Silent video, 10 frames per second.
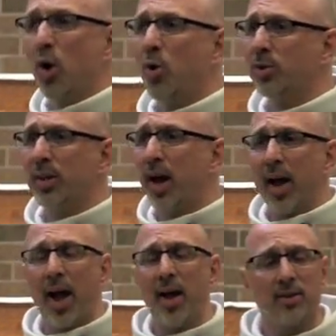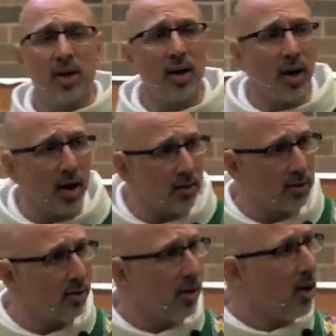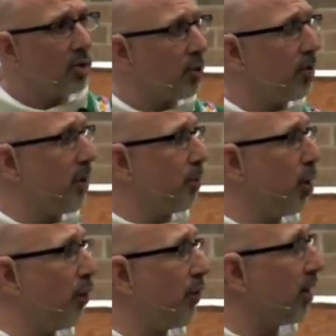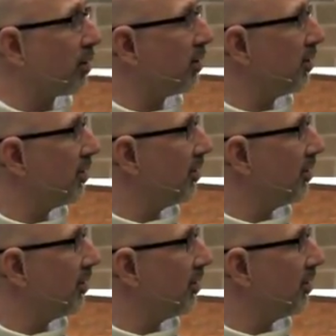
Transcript: who's not asking us to be perfect,